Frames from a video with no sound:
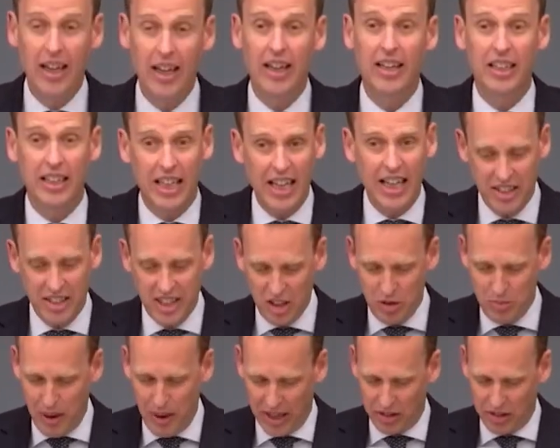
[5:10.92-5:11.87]
And against
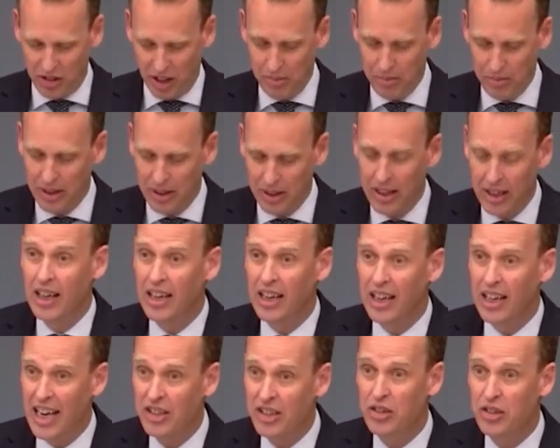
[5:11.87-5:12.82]
this backdrop,
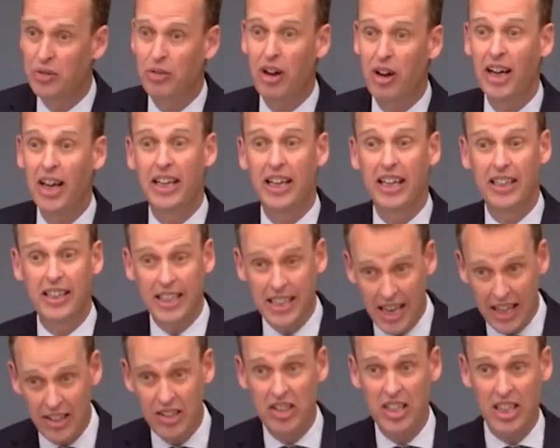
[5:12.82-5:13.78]
last Friday,
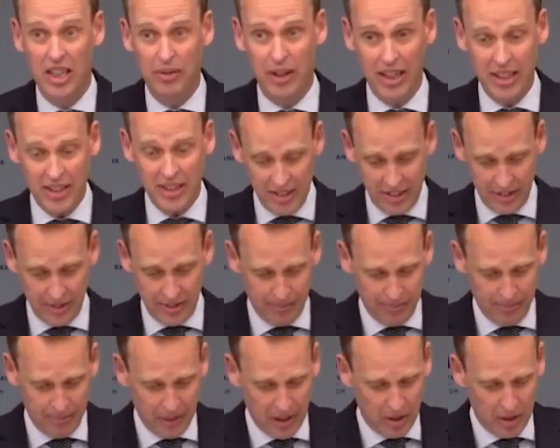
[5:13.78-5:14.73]
the NGFS
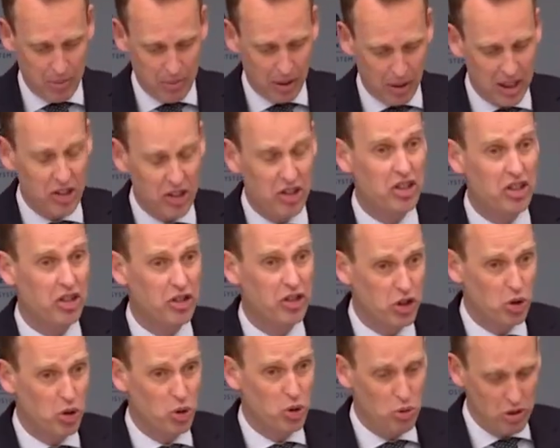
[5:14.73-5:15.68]
published
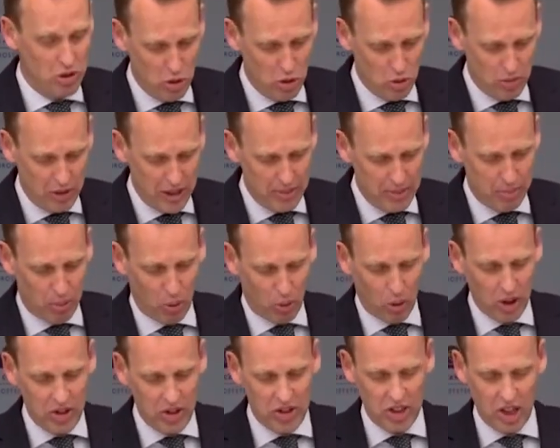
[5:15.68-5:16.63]
two new
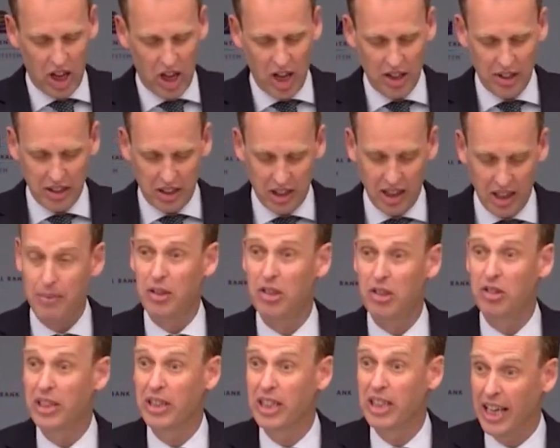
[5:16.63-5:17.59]
reports on
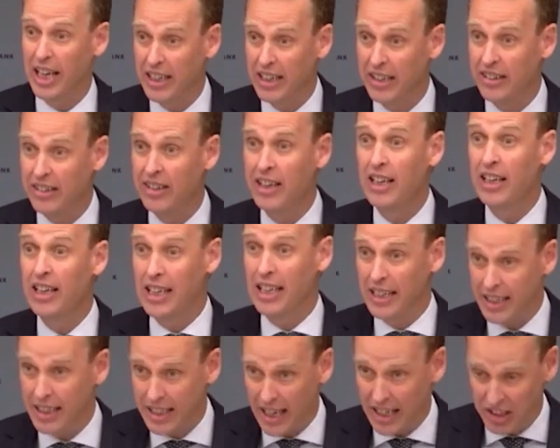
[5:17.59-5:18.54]
climate-related
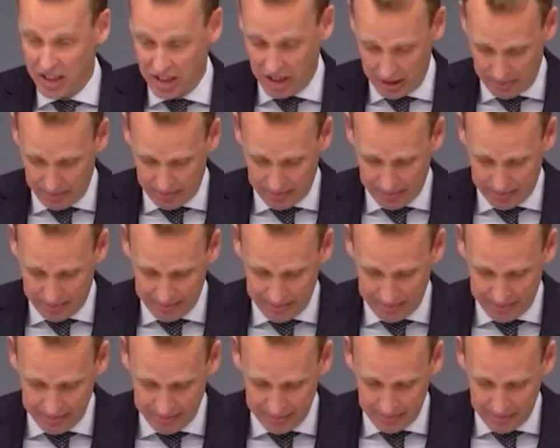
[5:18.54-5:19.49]
litigation.
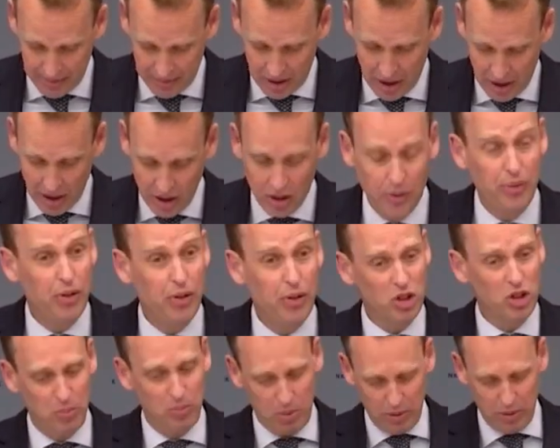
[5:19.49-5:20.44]
The
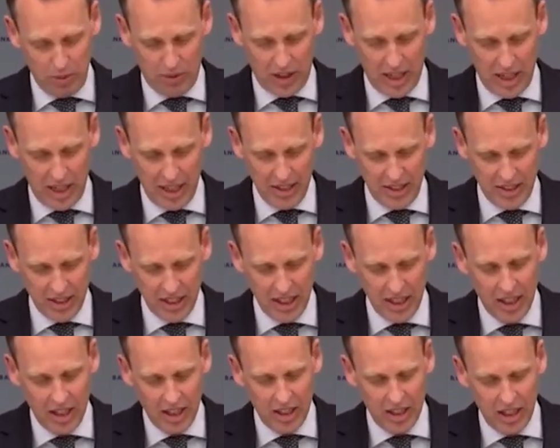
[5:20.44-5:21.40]
first provides
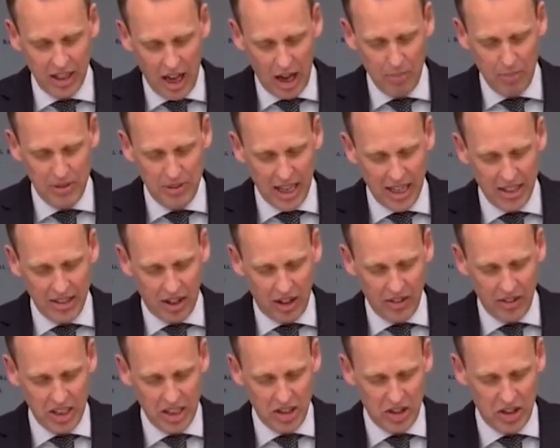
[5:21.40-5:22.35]
an update
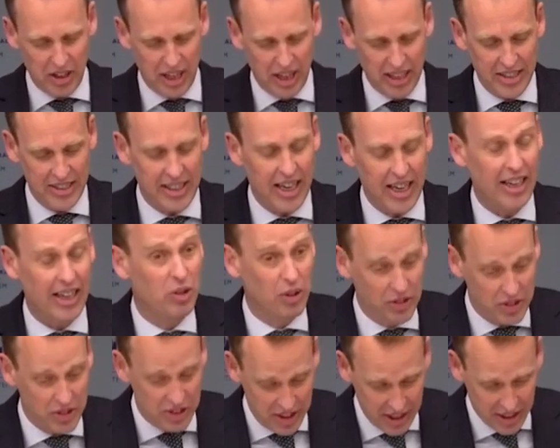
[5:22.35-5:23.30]
on this trend and
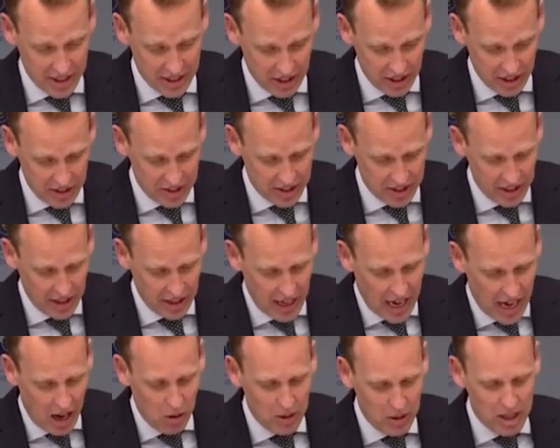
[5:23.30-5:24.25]
considers
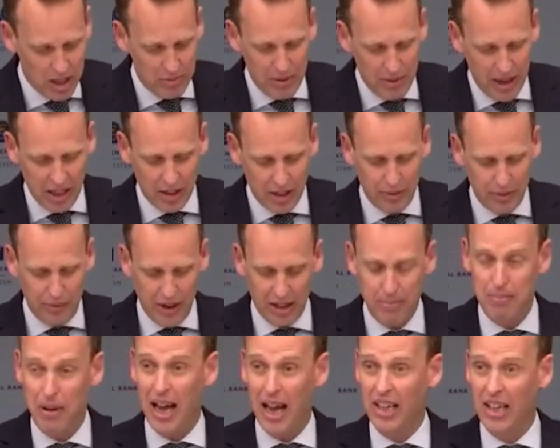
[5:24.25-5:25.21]
how it may
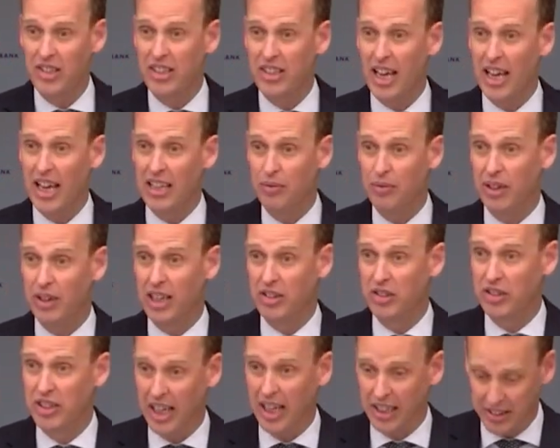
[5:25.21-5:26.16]
affect banks and the
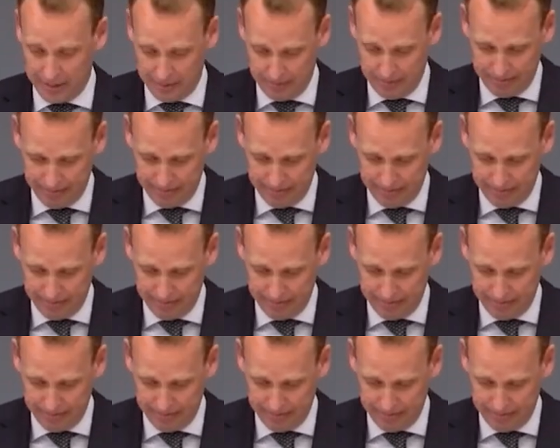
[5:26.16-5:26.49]
financial sector